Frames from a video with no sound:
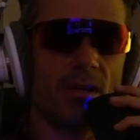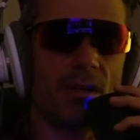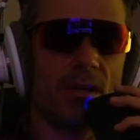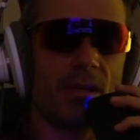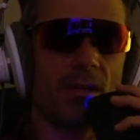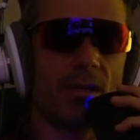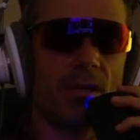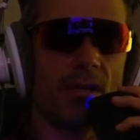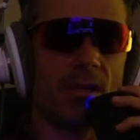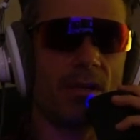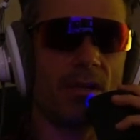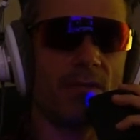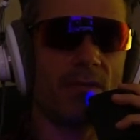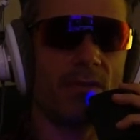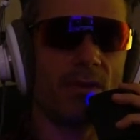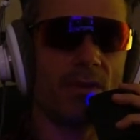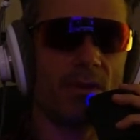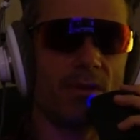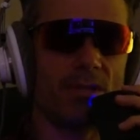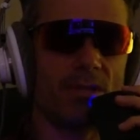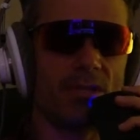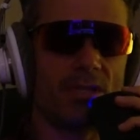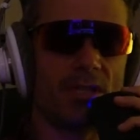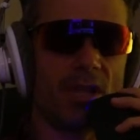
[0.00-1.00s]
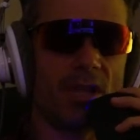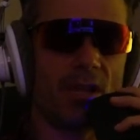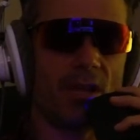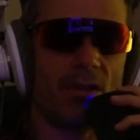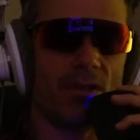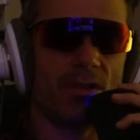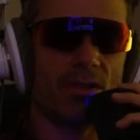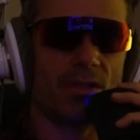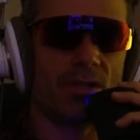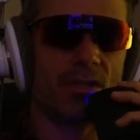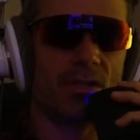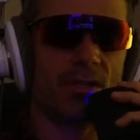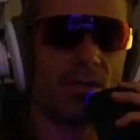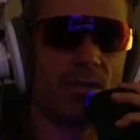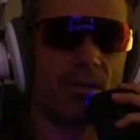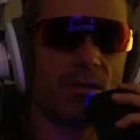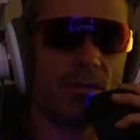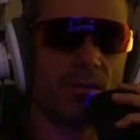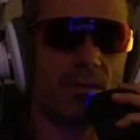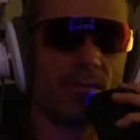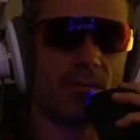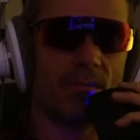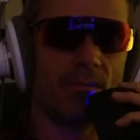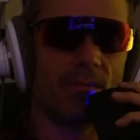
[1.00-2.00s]
If you're in sales,
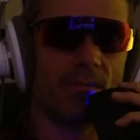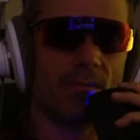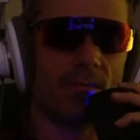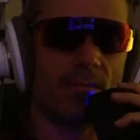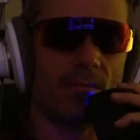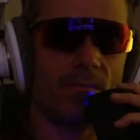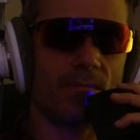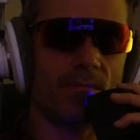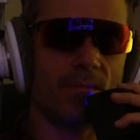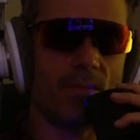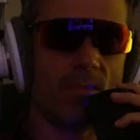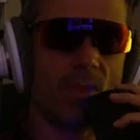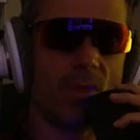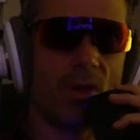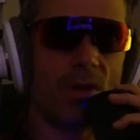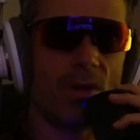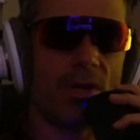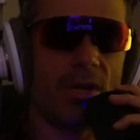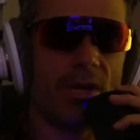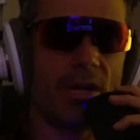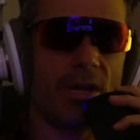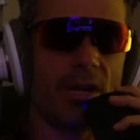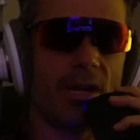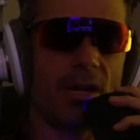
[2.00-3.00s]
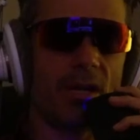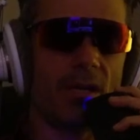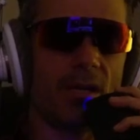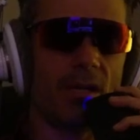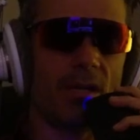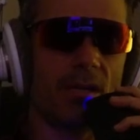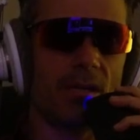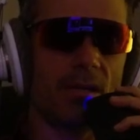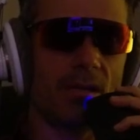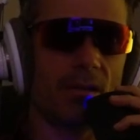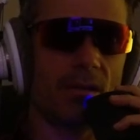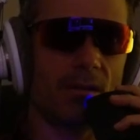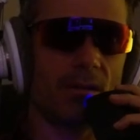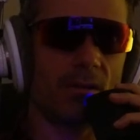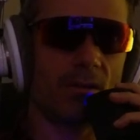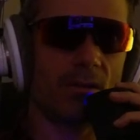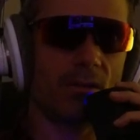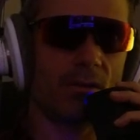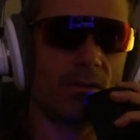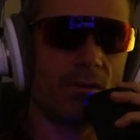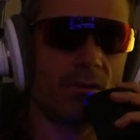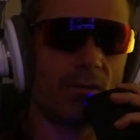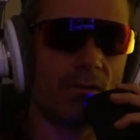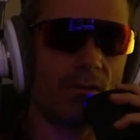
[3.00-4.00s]
marketing,
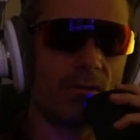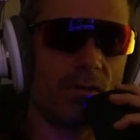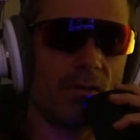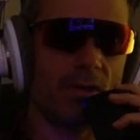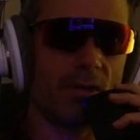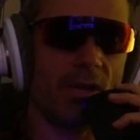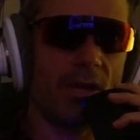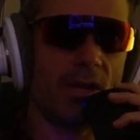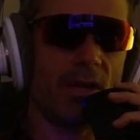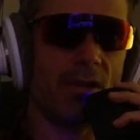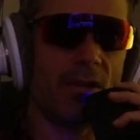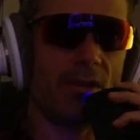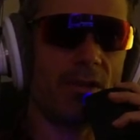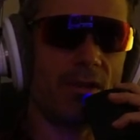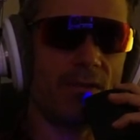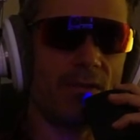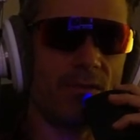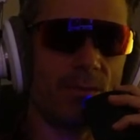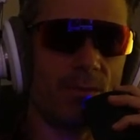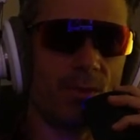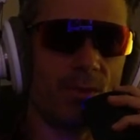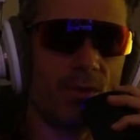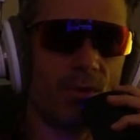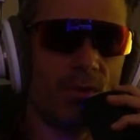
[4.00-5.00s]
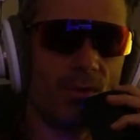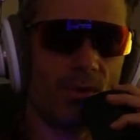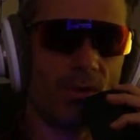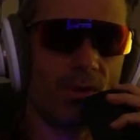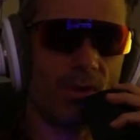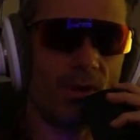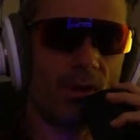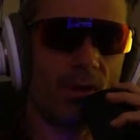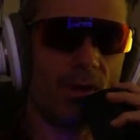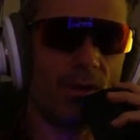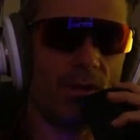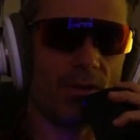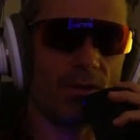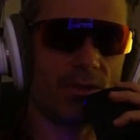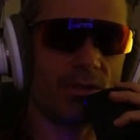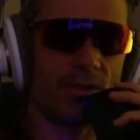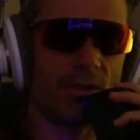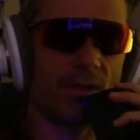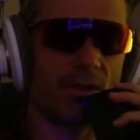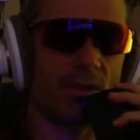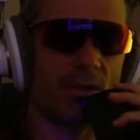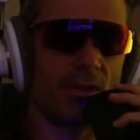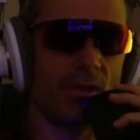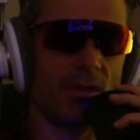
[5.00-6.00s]
anything from cold calls,
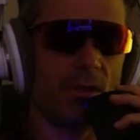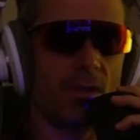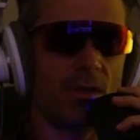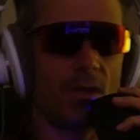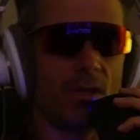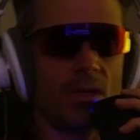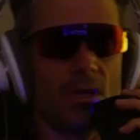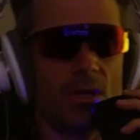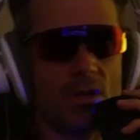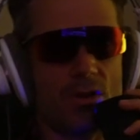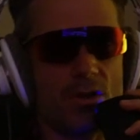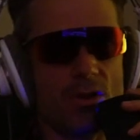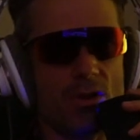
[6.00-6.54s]
known